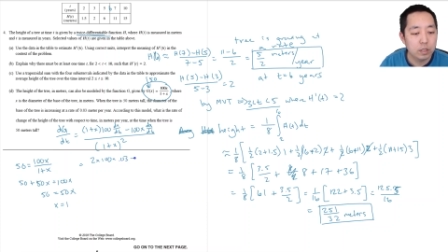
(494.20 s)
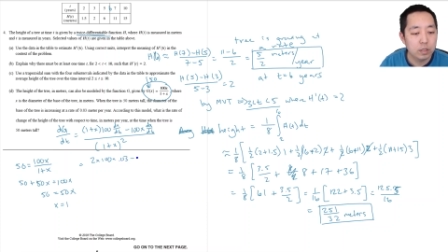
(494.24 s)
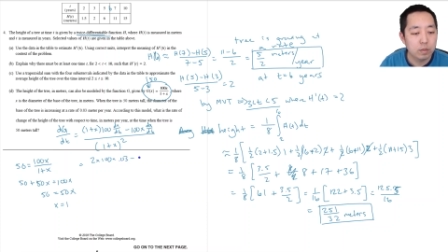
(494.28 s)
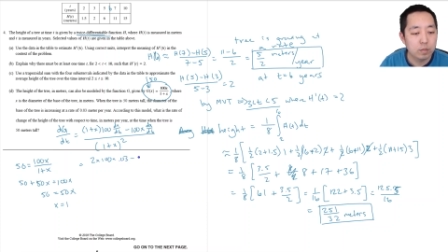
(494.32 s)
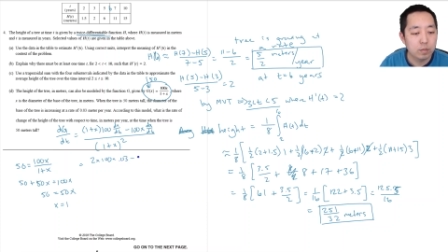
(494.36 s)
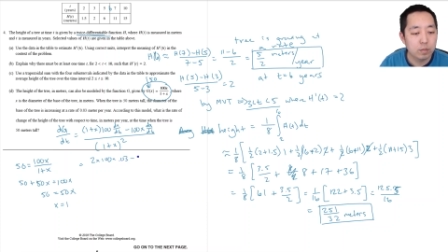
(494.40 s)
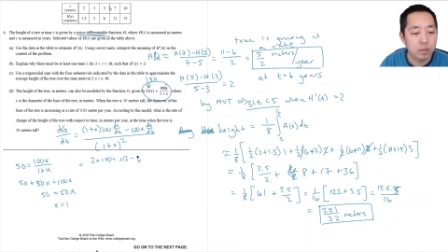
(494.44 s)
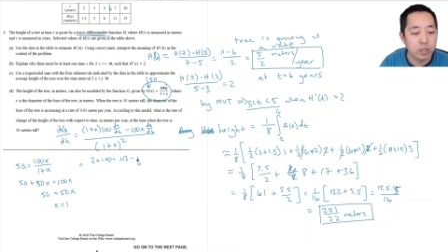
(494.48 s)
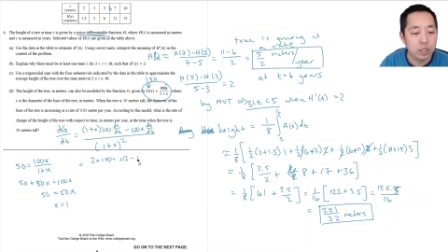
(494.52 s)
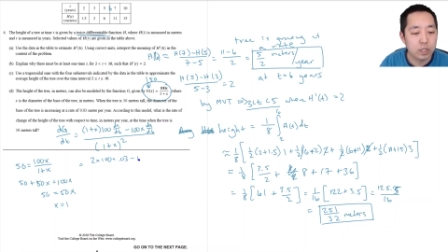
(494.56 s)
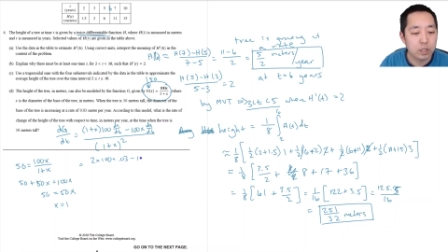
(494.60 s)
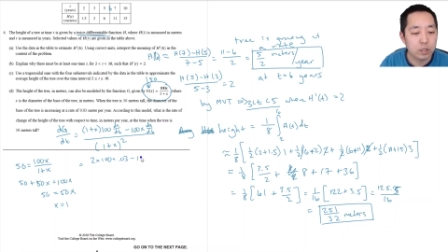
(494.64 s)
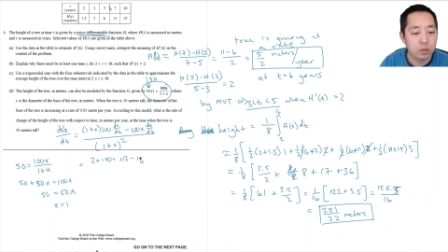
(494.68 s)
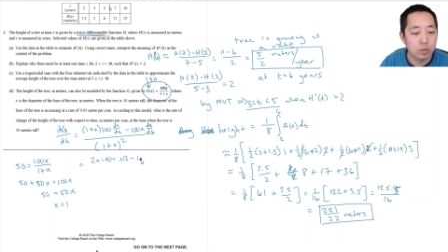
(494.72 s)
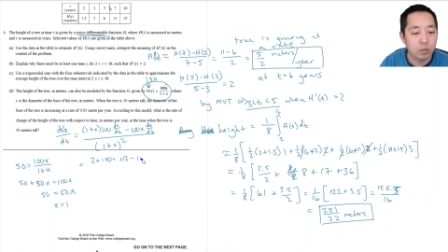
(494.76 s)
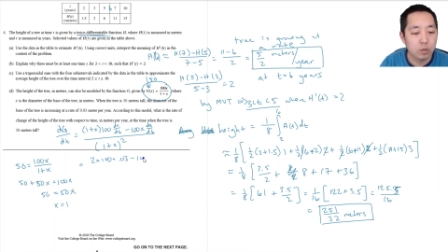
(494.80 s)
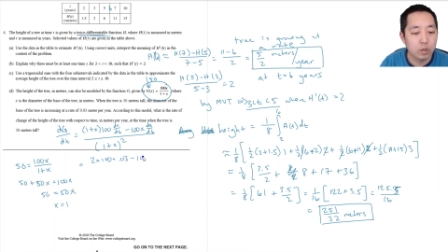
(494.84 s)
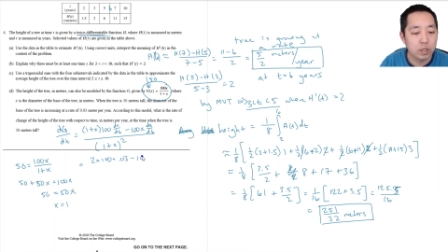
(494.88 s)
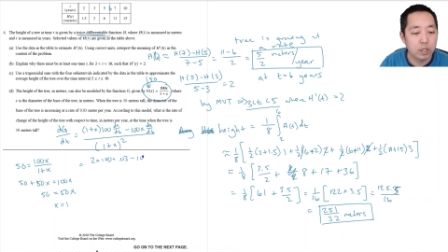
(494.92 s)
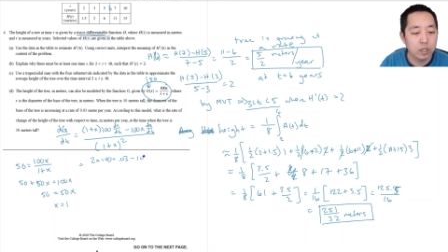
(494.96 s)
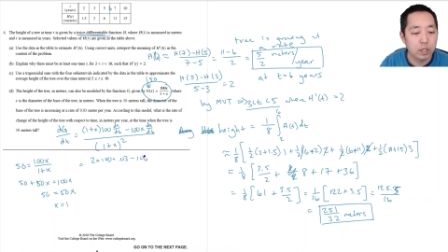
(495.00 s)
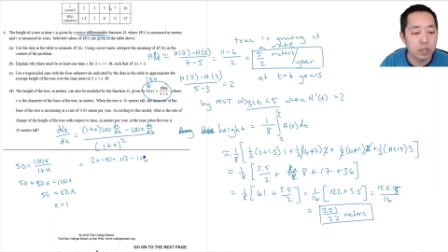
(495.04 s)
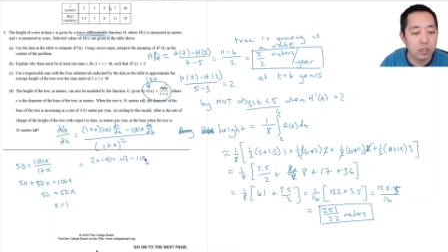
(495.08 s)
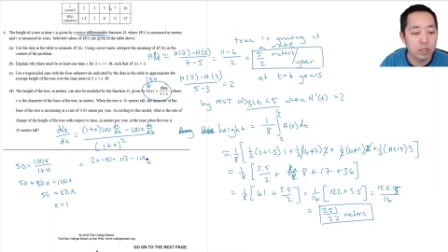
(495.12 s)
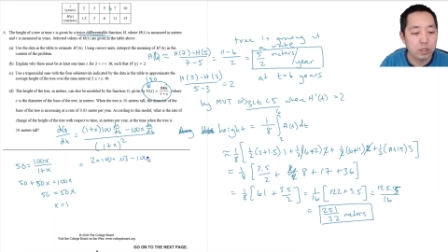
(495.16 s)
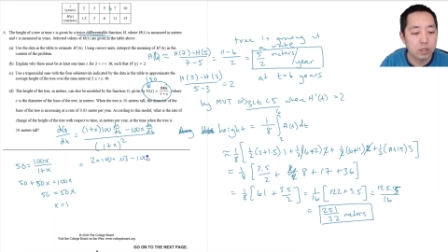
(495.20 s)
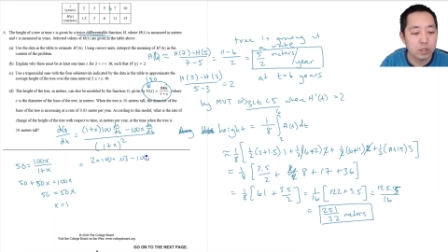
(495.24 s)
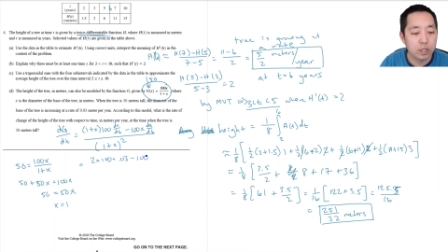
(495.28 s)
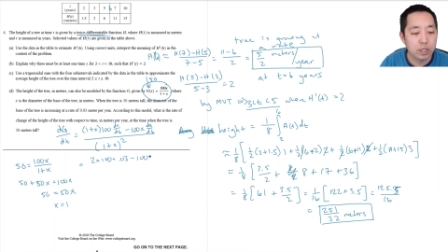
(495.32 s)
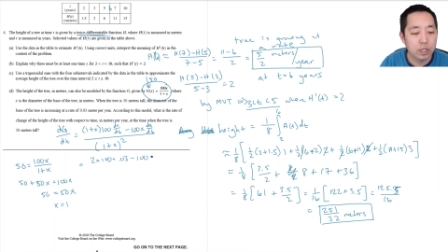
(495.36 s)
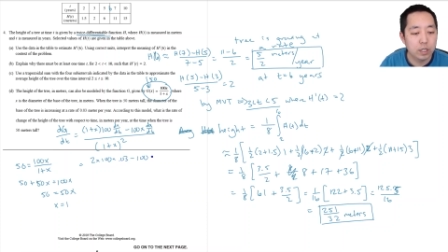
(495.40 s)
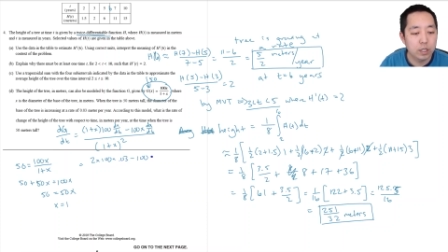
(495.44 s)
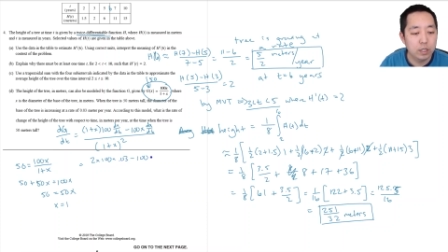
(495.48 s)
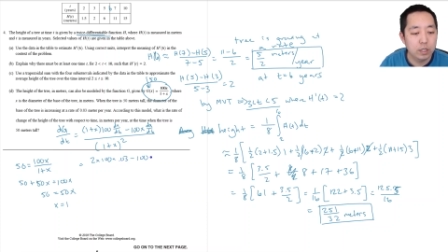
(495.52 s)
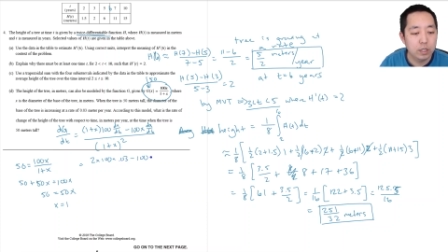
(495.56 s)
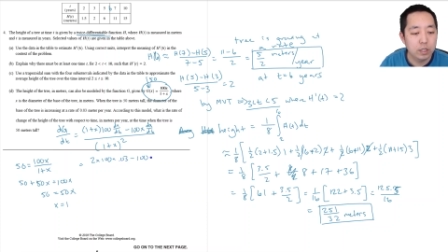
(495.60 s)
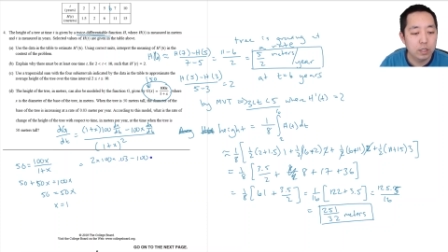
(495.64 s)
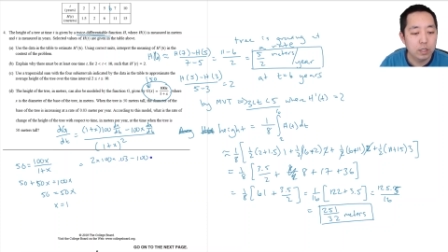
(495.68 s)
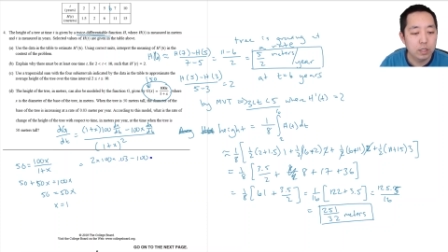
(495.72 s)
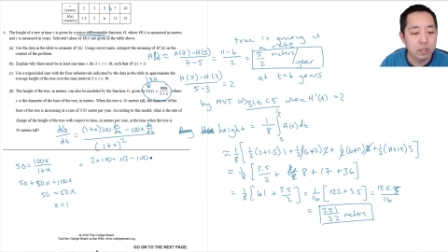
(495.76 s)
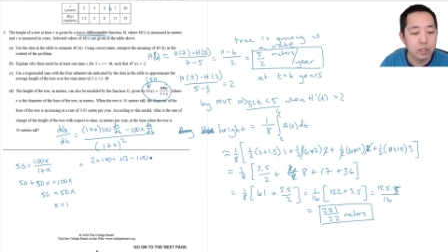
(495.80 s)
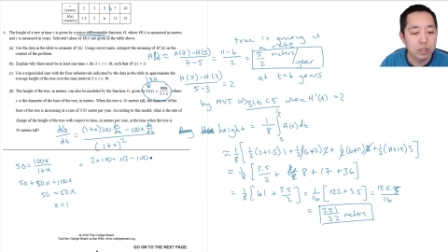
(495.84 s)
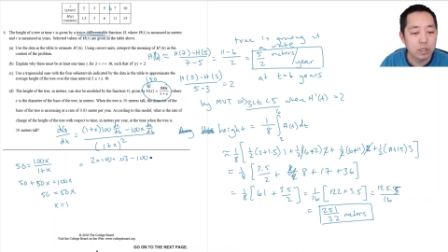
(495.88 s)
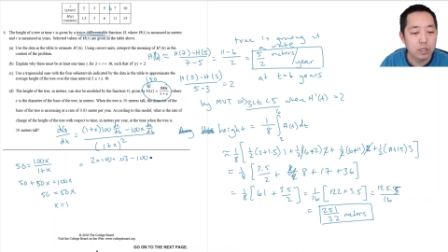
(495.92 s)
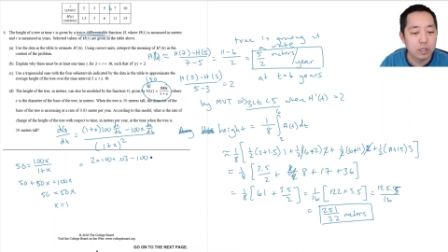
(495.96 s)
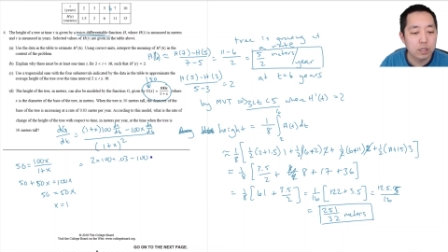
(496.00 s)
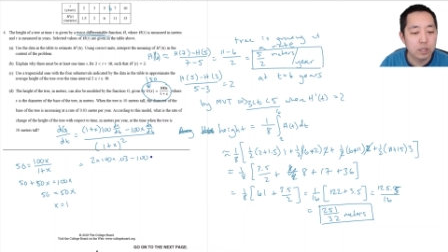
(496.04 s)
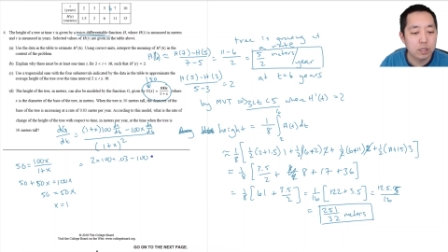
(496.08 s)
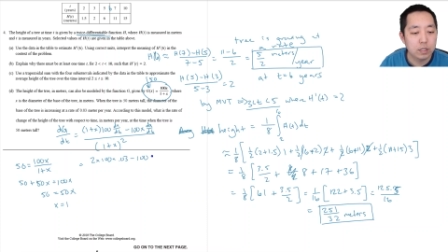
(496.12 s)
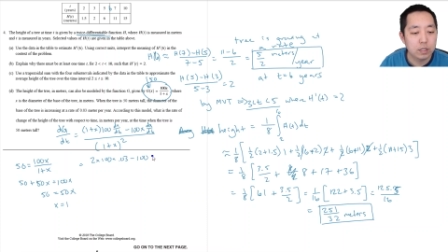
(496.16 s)
minus one hundred
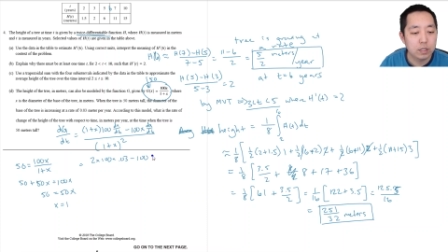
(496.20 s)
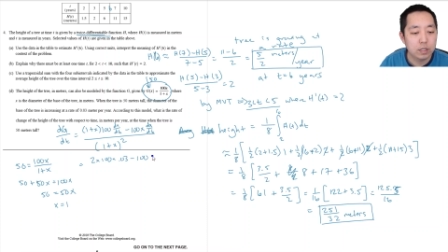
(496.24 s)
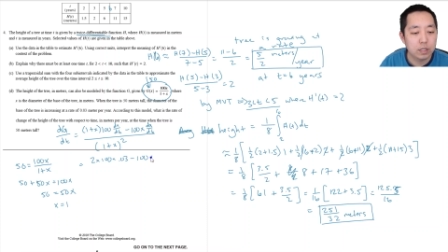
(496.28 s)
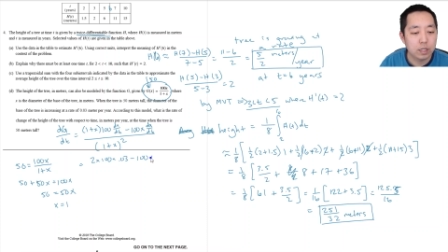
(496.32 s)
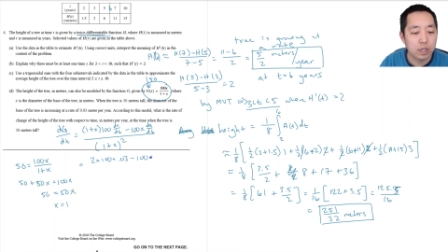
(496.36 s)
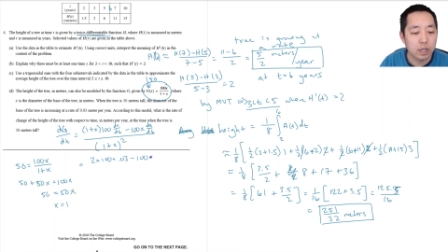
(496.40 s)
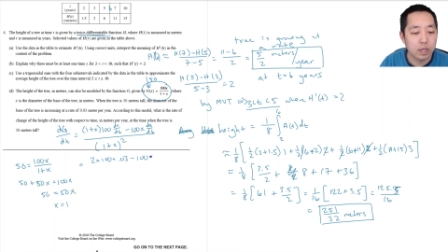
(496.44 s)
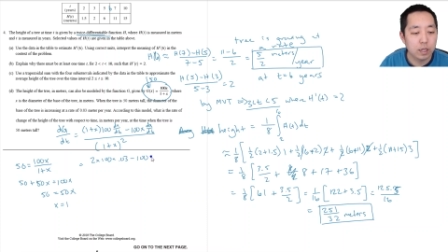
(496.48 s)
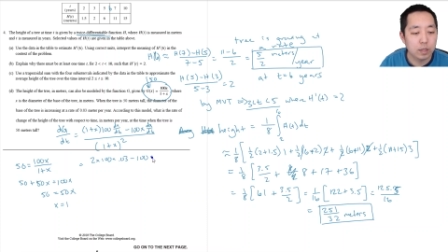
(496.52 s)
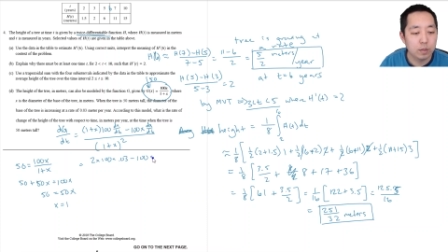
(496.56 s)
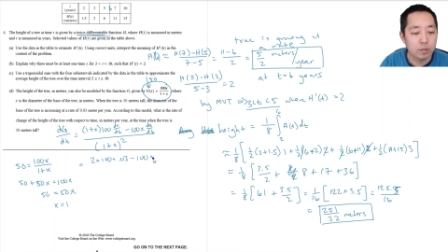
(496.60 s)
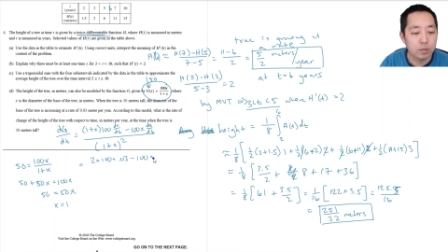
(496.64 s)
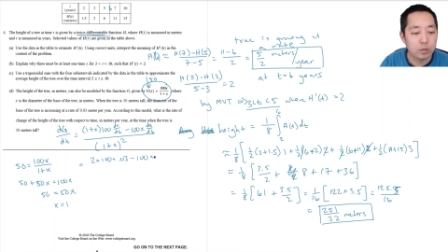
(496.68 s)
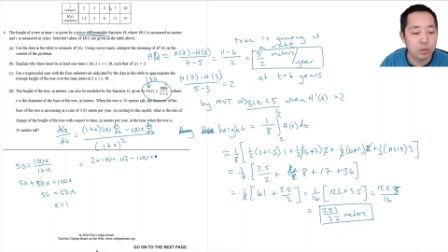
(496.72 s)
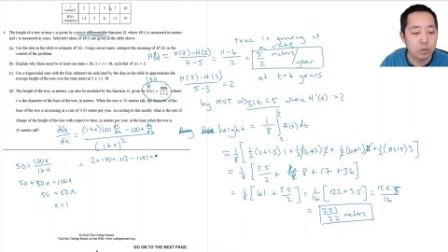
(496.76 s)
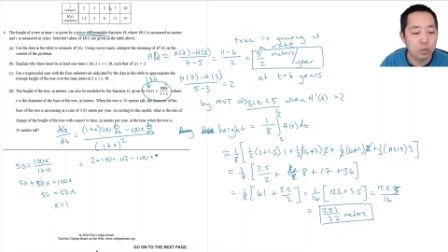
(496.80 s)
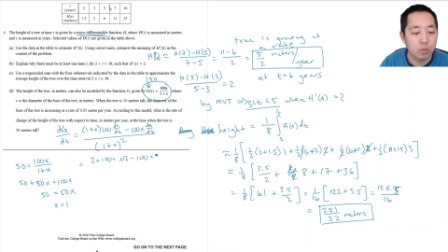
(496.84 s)
times